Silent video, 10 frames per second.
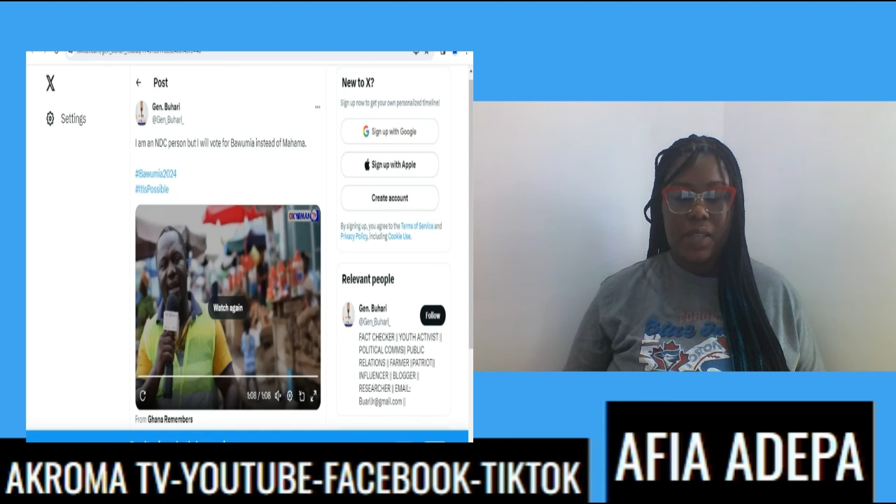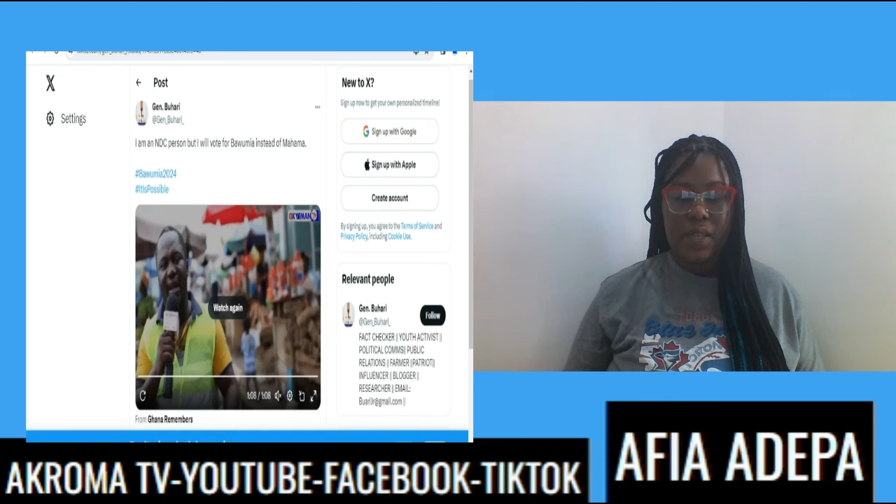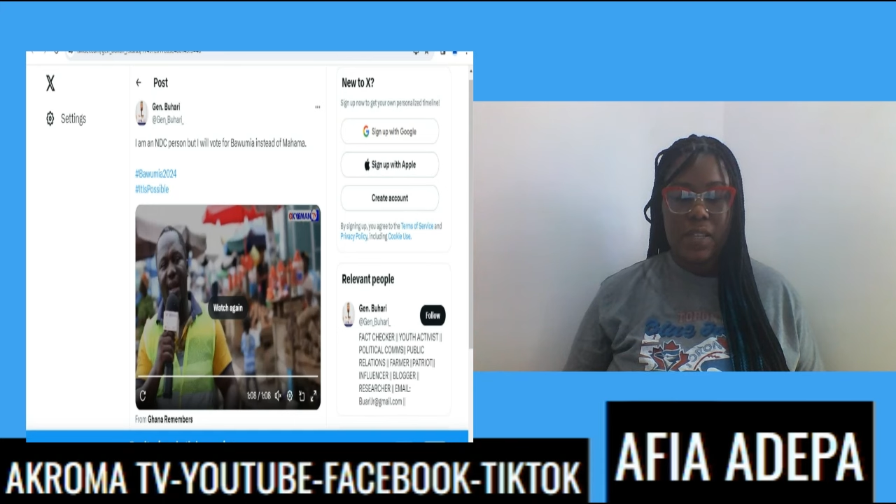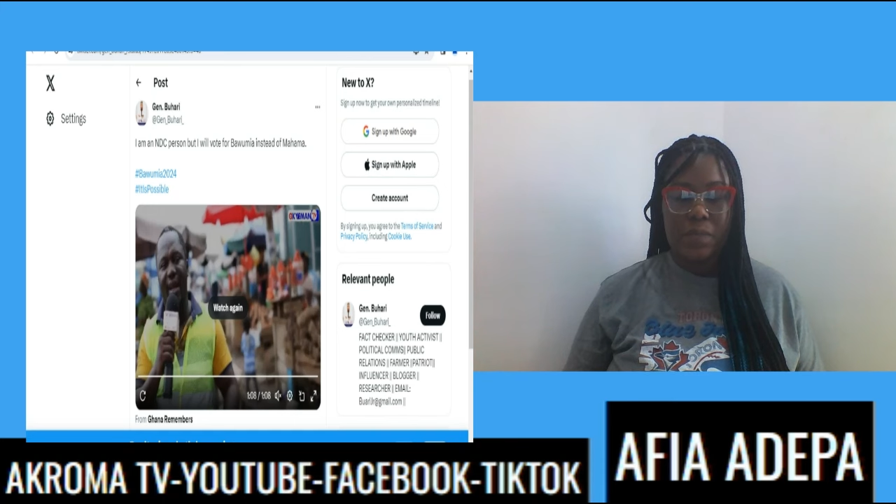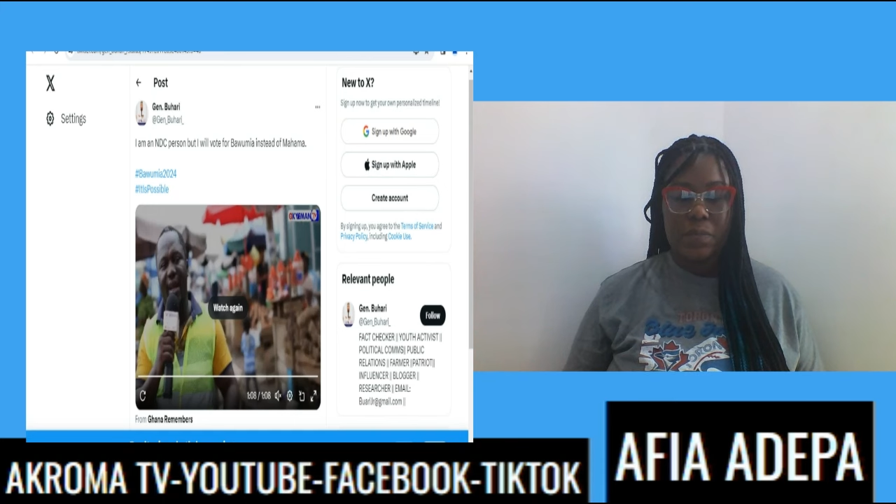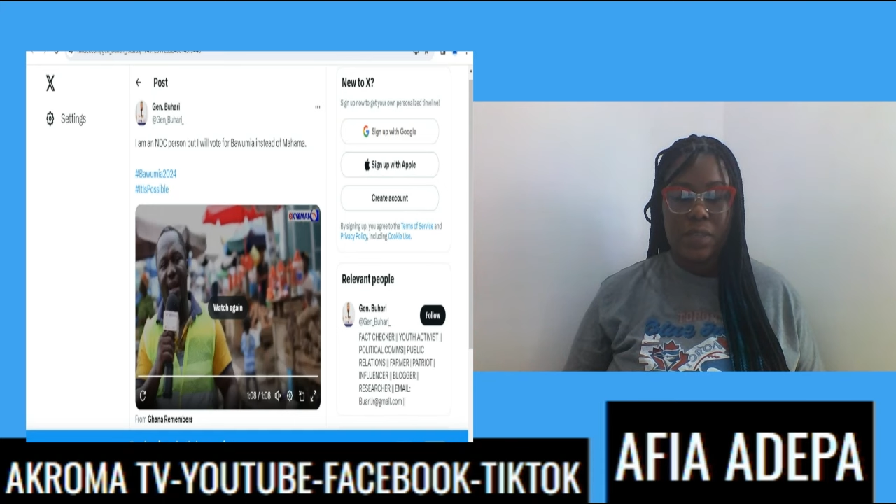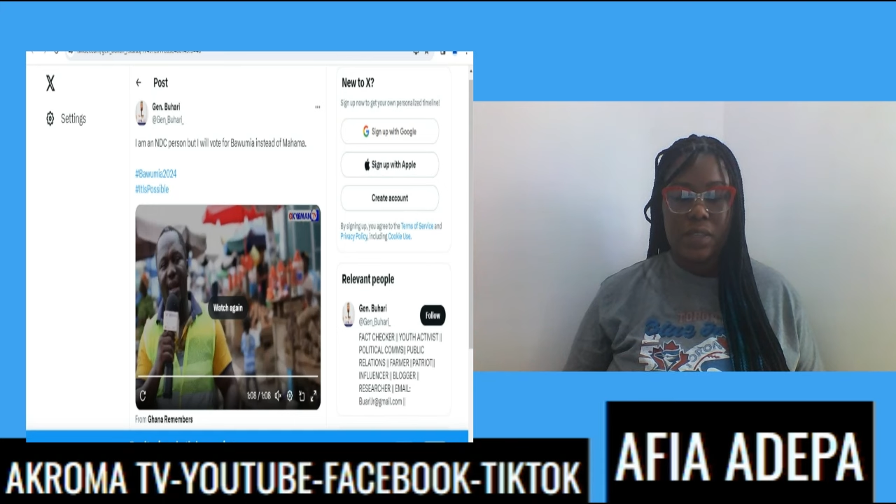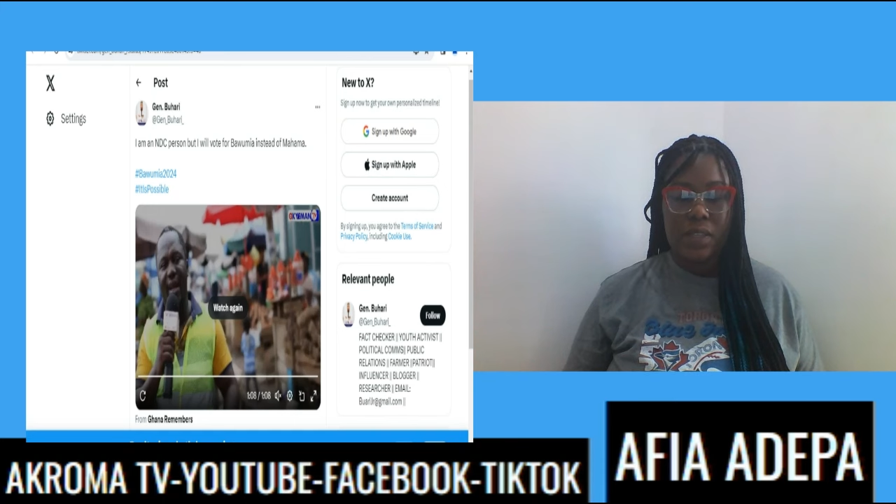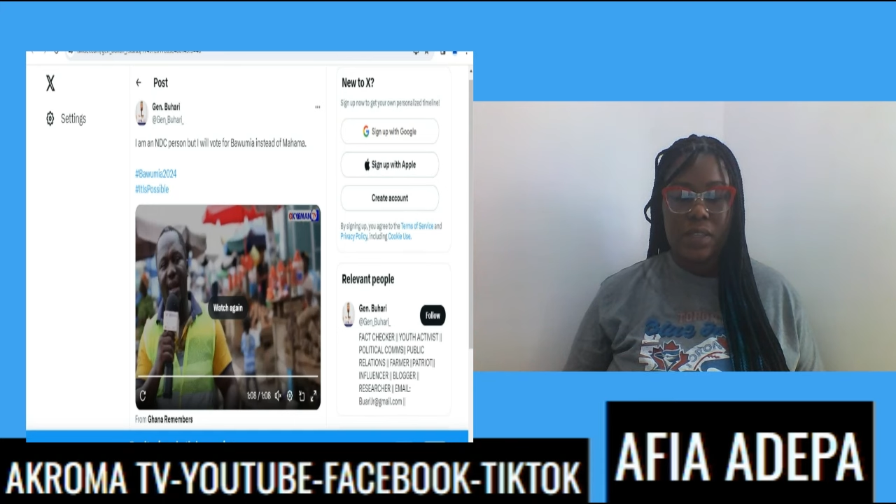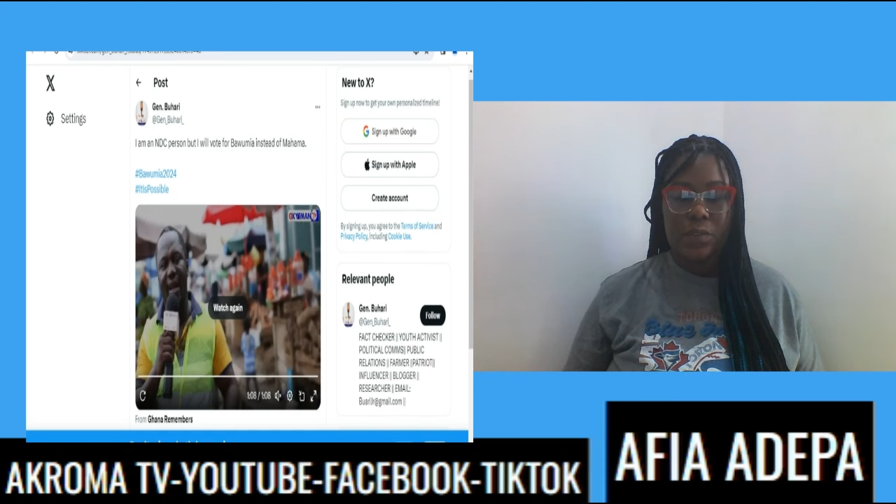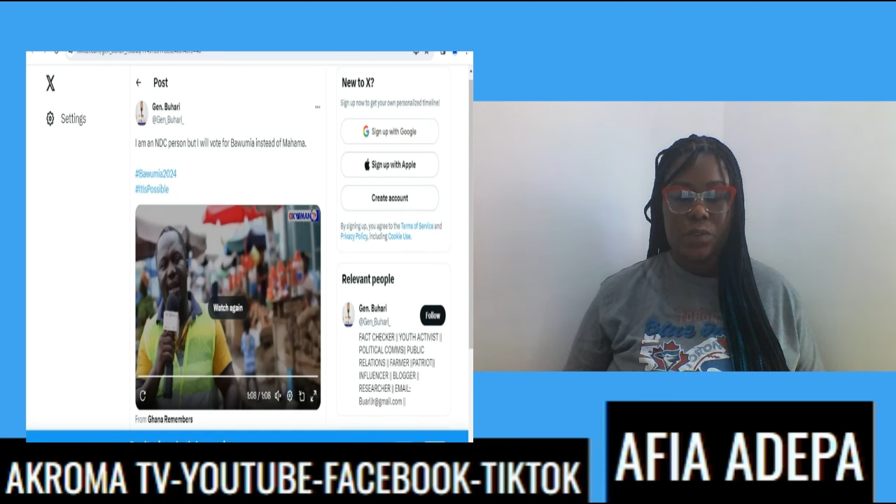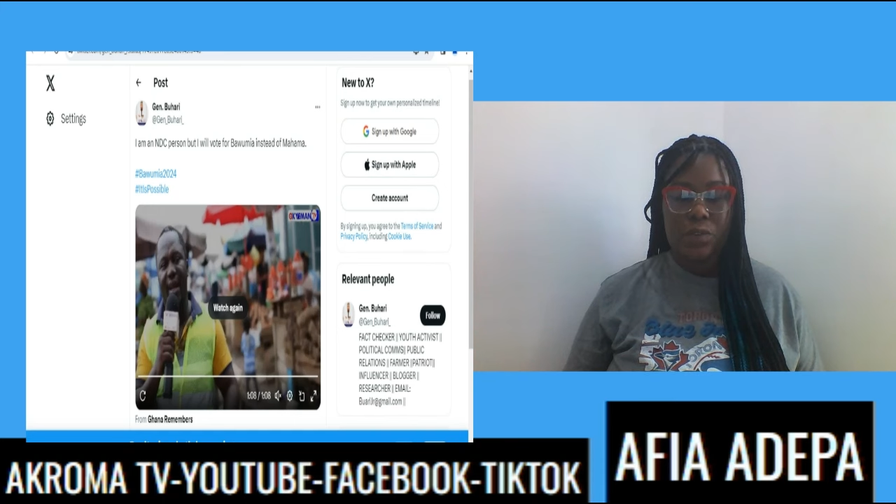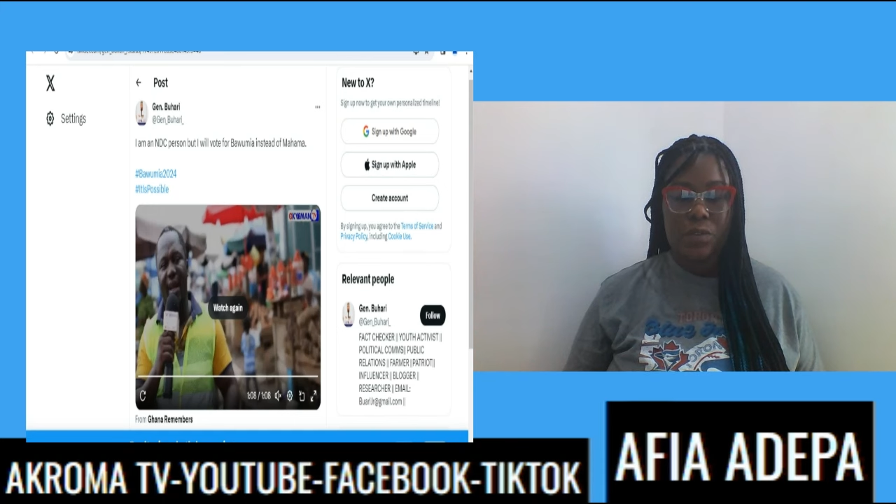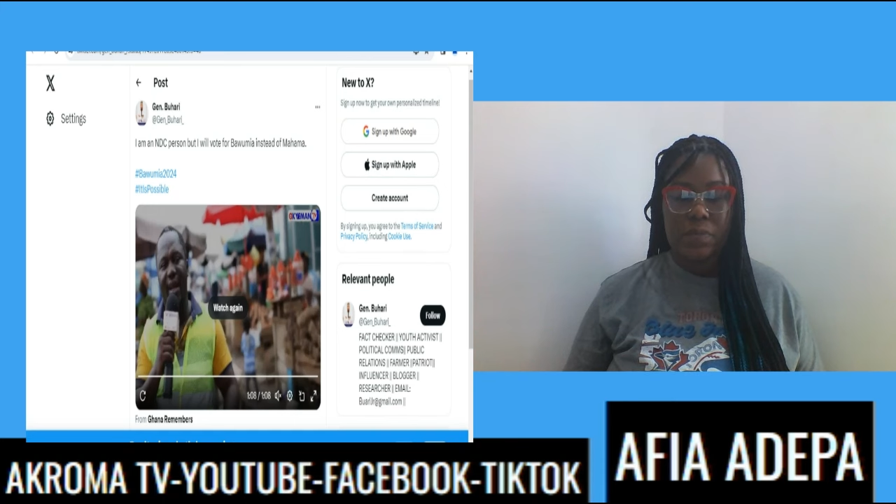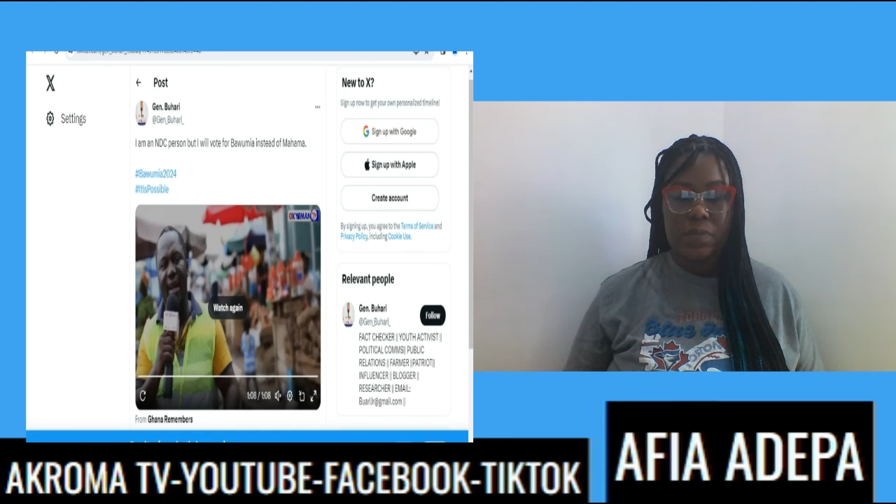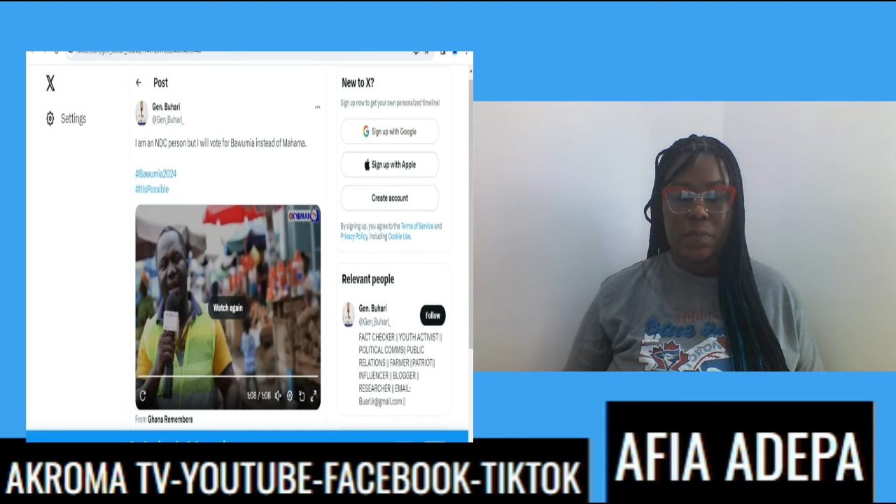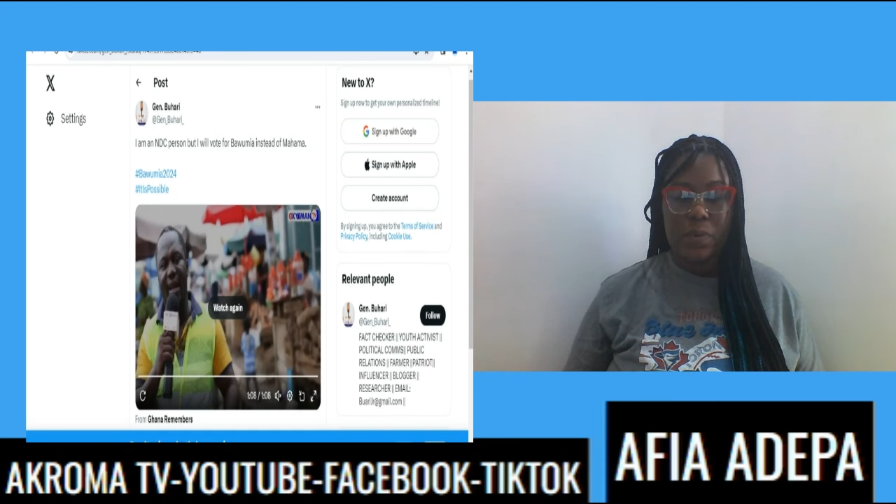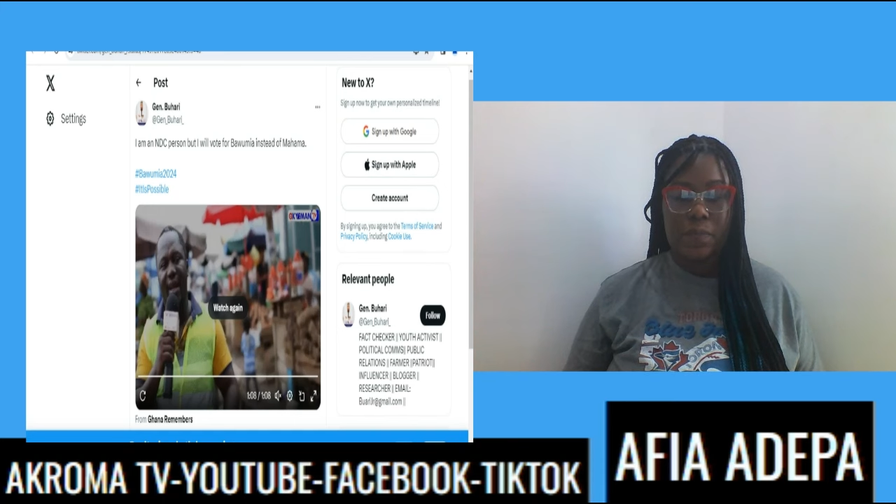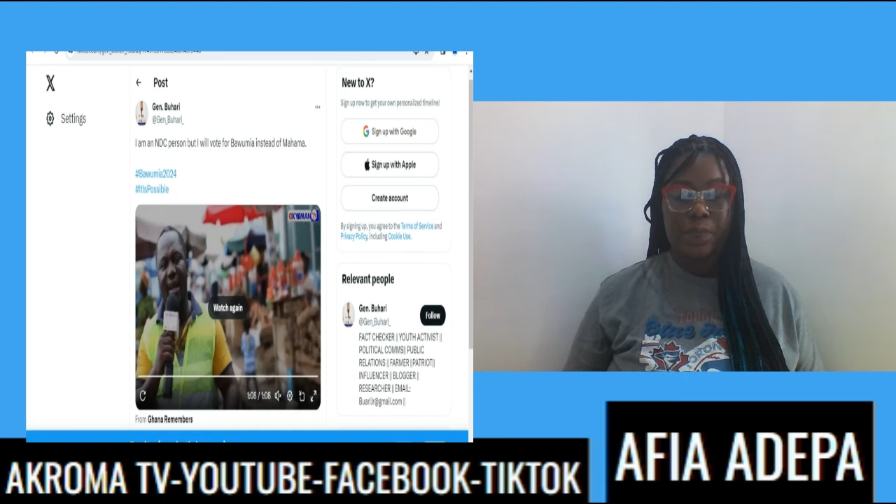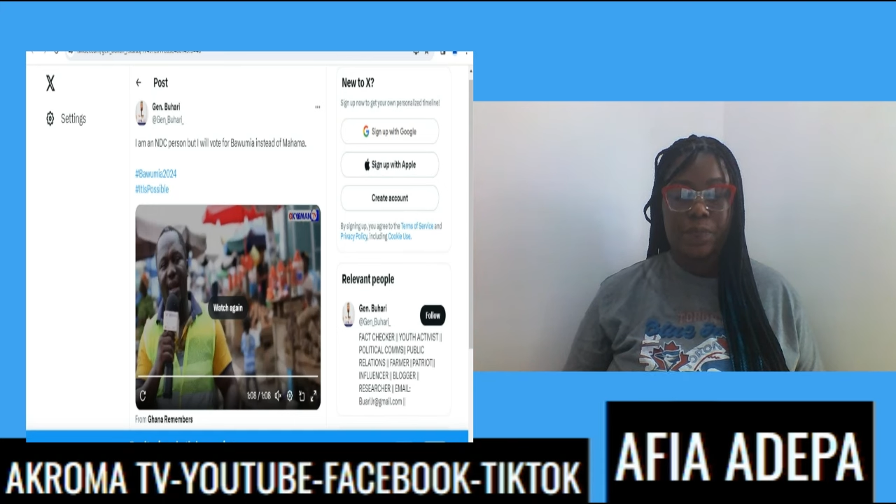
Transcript: the next president in 2024.